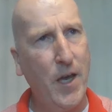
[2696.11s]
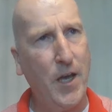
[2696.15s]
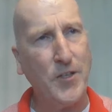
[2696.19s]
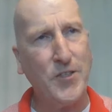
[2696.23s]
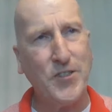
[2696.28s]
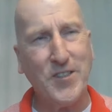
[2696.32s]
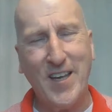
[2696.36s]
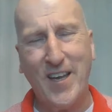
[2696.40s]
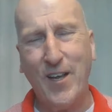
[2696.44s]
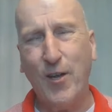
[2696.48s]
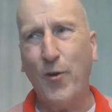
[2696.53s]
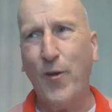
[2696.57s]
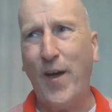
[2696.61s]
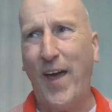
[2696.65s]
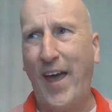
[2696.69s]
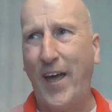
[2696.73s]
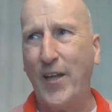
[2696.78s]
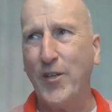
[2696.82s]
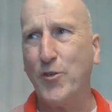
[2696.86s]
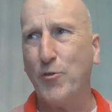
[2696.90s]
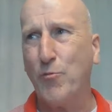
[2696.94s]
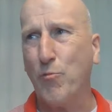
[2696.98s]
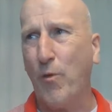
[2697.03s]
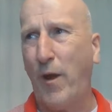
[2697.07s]
single
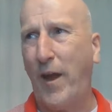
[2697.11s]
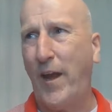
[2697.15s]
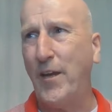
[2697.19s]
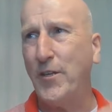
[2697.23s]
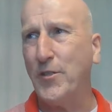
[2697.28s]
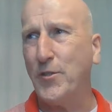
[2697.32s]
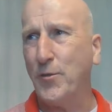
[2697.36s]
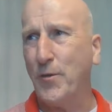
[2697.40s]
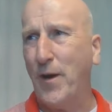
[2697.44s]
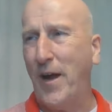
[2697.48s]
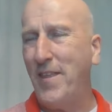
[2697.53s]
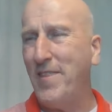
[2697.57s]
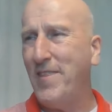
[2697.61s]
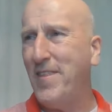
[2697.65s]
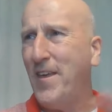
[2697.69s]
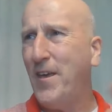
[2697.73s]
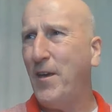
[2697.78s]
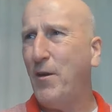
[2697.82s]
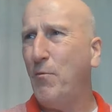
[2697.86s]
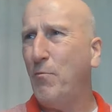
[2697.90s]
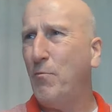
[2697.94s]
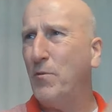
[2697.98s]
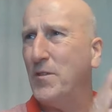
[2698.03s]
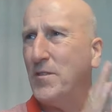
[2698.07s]
edge razor. I
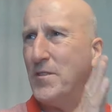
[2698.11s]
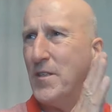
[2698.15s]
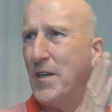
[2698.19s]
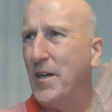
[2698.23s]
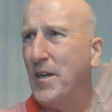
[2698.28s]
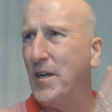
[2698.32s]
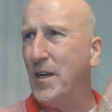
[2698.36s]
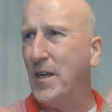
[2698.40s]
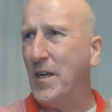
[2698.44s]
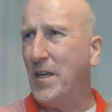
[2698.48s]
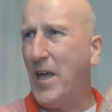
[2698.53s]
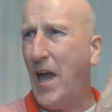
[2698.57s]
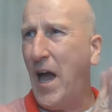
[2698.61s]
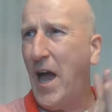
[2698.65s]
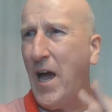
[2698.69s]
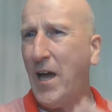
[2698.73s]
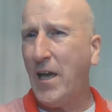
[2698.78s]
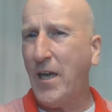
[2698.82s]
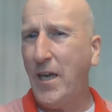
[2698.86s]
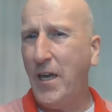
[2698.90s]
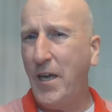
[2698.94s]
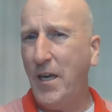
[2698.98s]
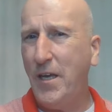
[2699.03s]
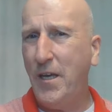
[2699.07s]
think it was a
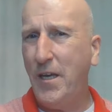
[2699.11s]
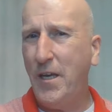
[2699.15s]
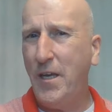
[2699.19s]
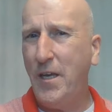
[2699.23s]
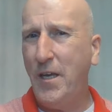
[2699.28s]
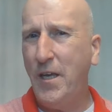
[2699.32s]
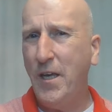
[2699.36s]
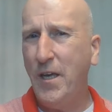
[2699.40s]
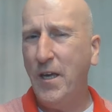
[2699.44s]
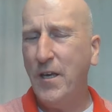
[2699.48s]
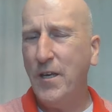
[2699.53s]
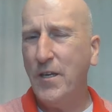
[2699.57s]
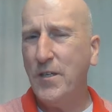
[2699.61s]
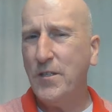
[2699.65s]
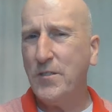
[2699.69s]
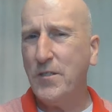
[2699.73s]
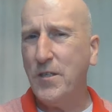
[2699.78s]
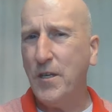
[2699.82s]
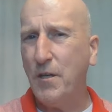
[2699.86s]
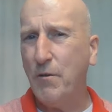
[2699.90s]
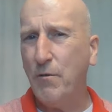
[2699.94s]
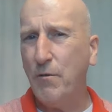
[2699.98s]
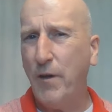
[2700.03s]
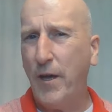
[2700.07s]
Yaki
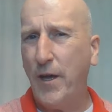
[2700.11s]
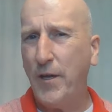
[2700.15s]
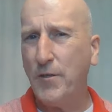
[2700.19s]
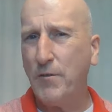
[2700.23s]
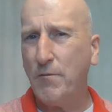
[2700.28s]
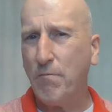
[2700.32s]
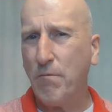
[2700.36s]
single edge